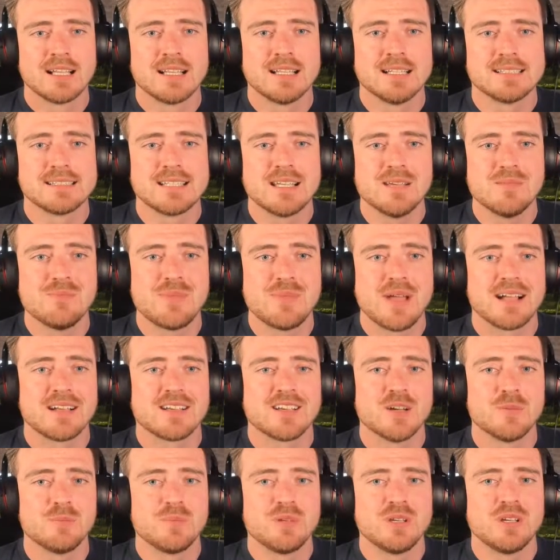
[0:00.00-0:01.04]
let's get
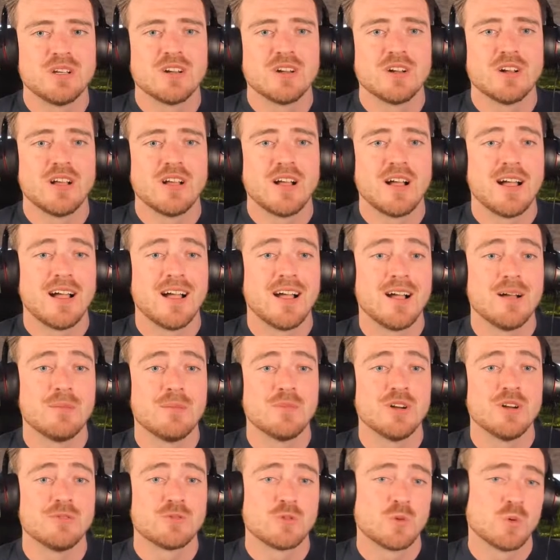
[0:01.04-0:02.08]
back up here.
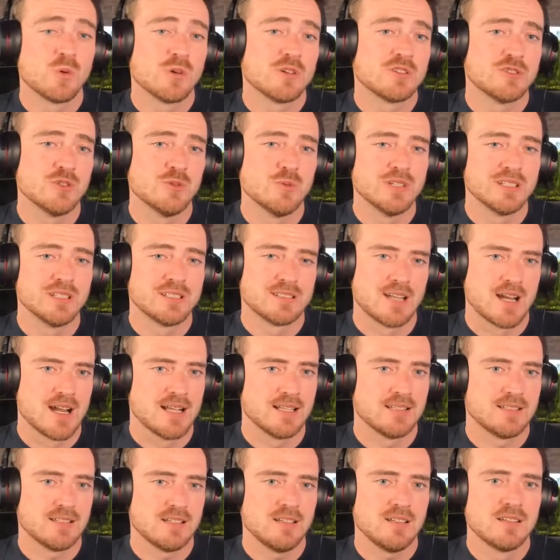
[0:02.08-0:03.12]
Of course, Louis
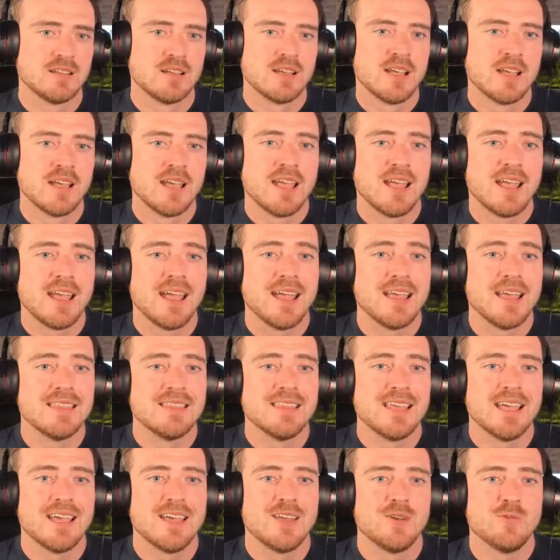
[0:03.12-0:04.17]
Snaza.
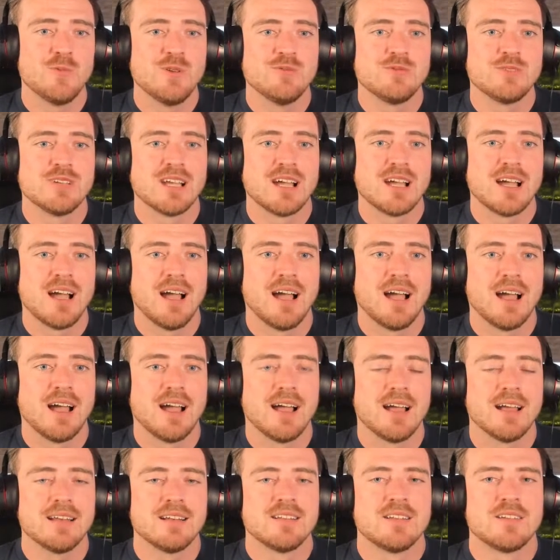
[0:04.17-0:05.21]
And then we've
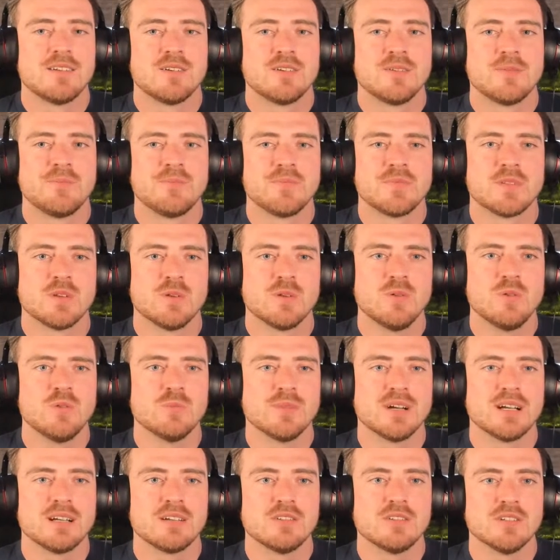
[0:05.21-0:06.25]
got,
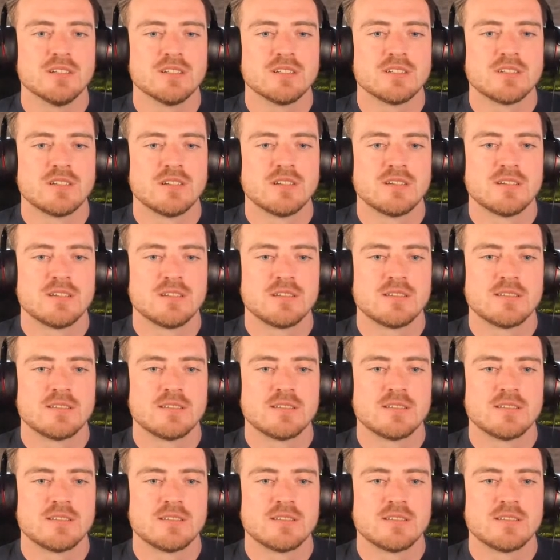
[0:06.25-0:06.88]
oh my goodness.